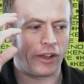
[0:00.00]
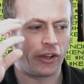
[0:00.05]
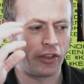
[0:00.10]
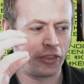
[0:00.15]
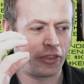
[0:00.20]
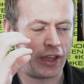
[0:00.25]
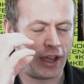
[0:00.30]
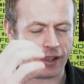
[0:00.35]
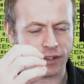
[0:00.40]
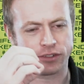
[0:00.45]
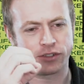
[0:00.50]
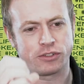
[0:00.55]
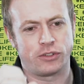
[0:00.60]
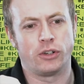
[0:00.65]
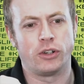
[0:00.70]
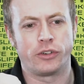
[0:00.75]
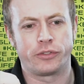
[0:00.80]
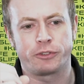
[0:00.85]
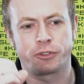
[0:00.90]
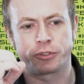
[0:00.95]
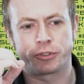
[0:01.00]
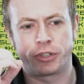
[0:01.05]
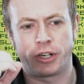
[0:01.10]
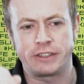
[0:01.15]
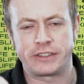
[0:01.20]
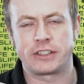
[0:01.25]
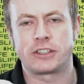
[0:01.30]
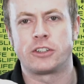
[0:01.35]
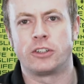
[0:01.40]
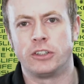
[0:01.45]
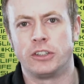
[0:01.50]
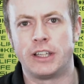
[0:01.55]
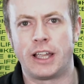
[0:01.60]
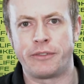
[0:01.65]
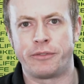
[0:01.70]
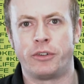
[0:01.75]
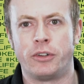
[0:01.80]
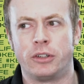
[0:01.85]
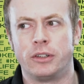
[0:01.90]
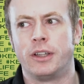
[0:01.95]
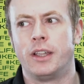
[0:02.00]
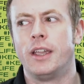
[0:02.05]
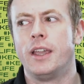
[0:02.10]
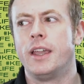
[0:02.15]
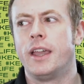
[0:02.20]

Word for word: on that sort of critical level.